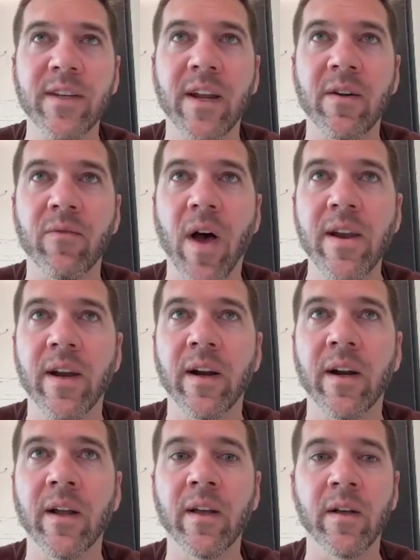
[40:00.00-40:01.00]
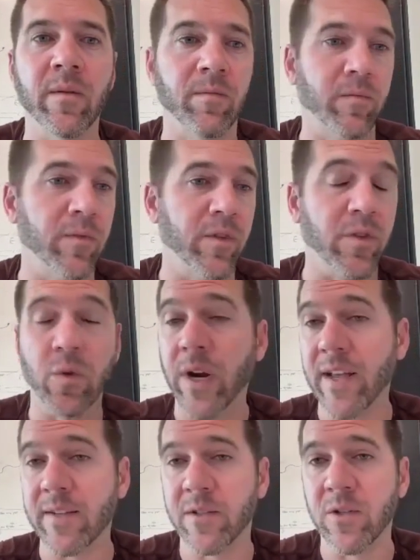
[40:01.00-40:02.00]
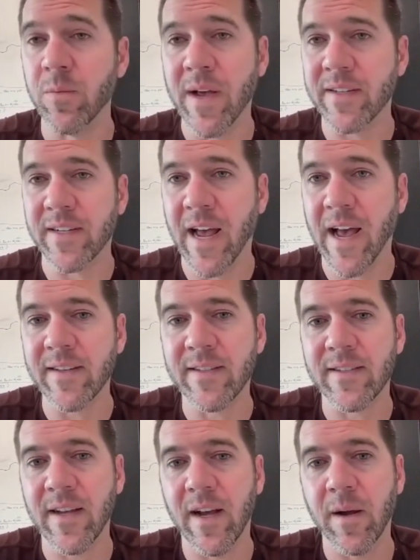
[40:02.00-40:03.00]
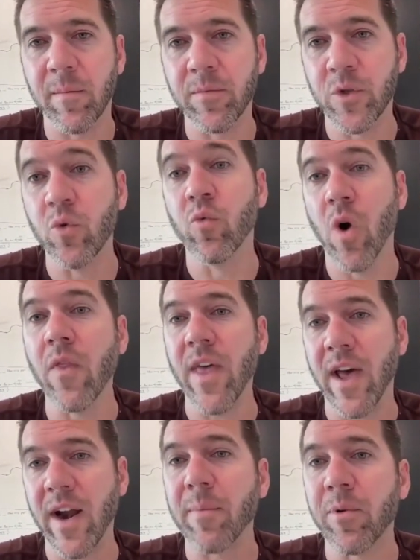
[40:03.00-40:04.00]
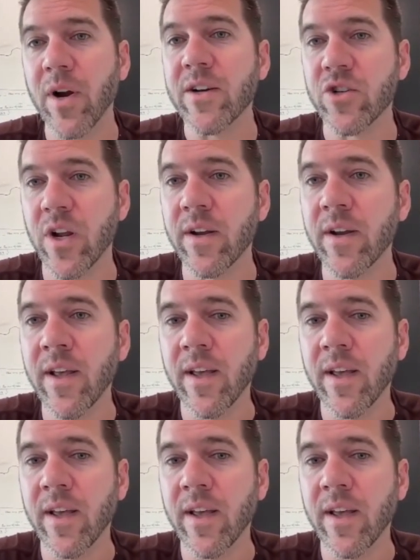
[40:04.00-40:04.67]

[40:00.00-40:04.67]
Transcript: and finding the two best guys to run that operation.